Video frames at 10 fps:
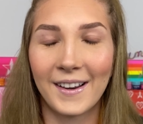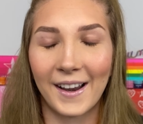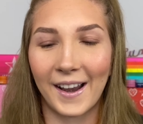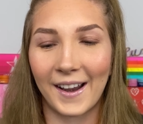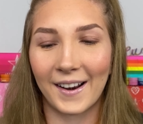
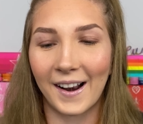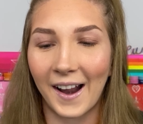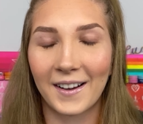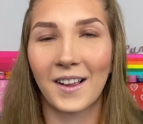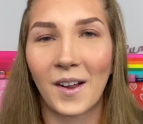and
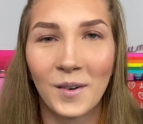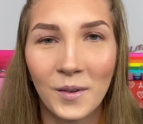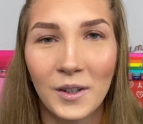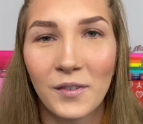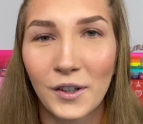I thought it
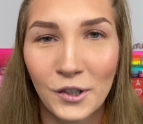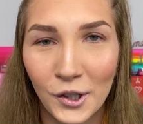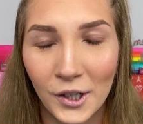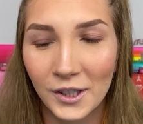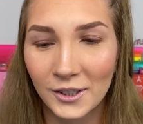was for
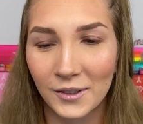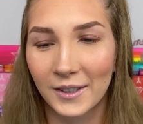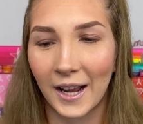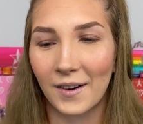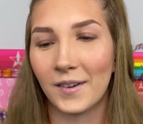sure sold
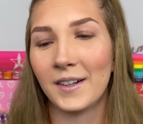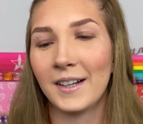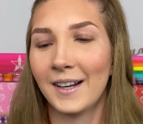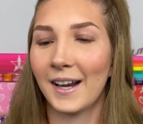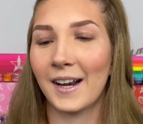out,
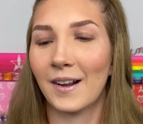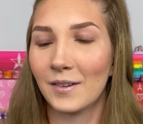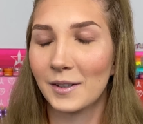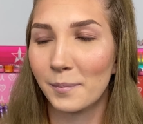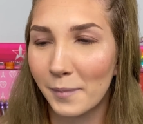and I
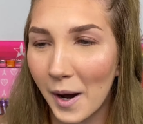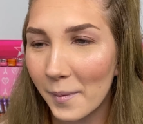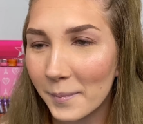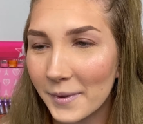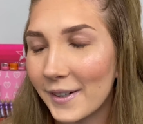was
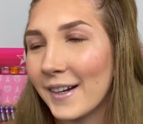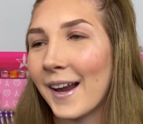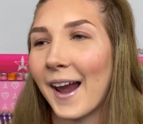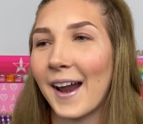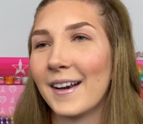bummed.
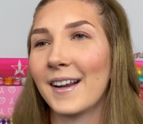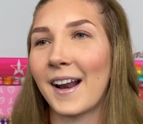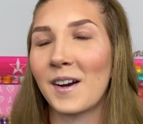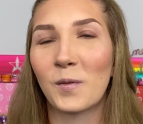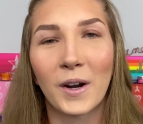And then
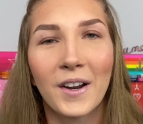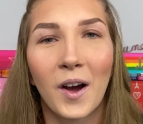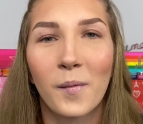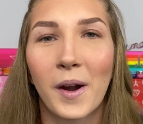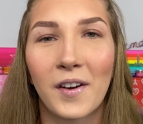I went
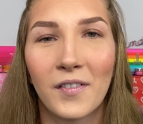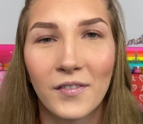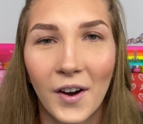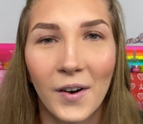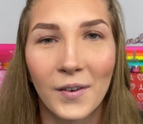on my
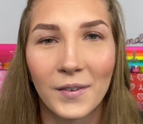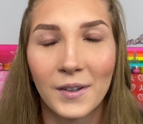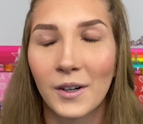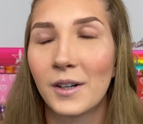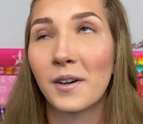phone,
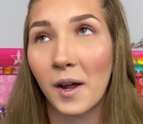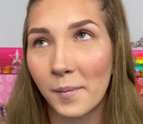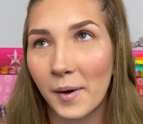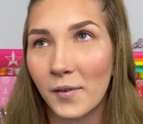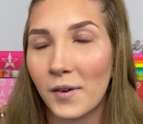or not on
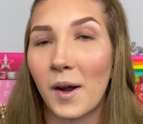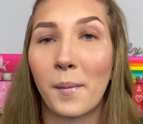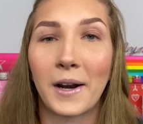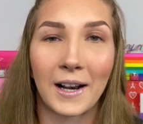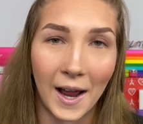my phone, on
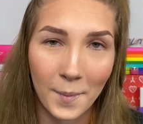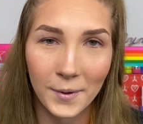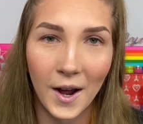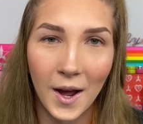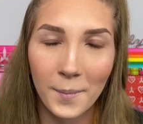my
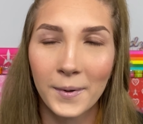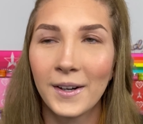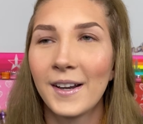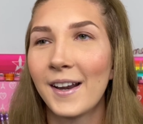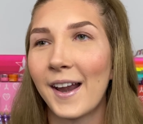laptop,
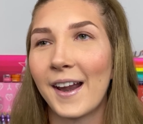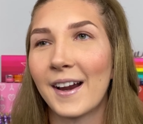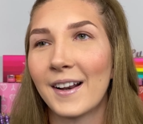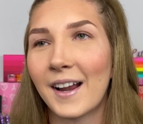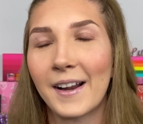
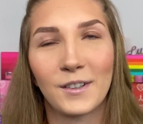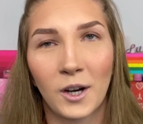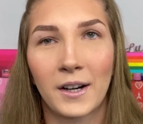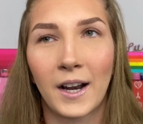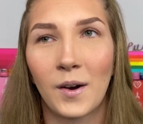and I
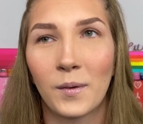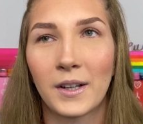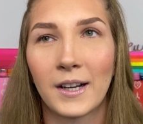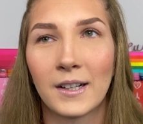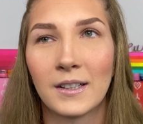checked out
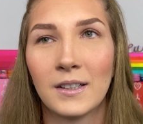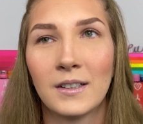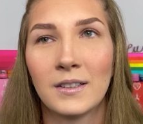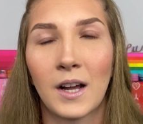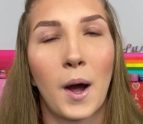within
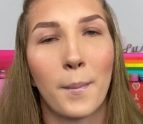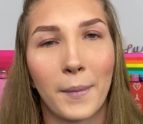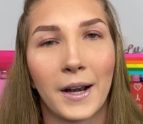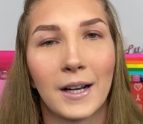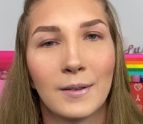a
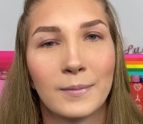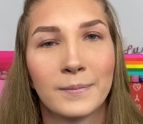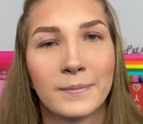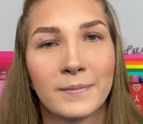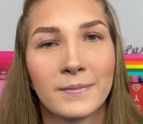minute
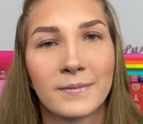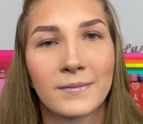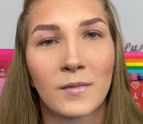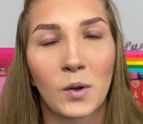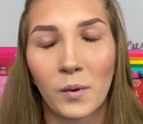
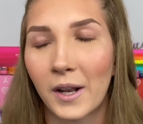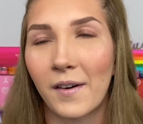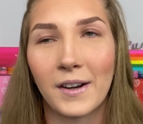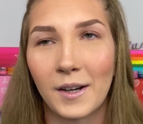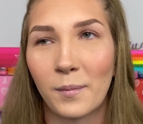without
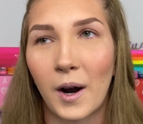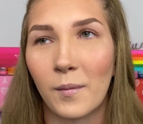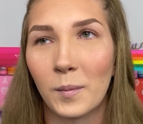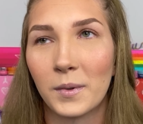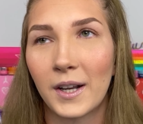any
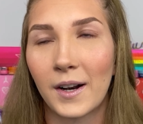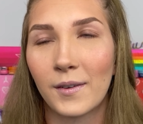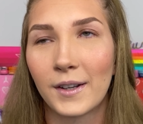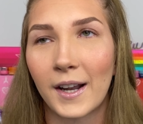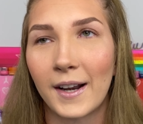problems. And I
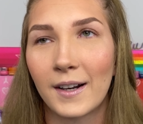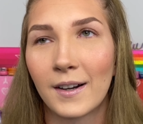was like,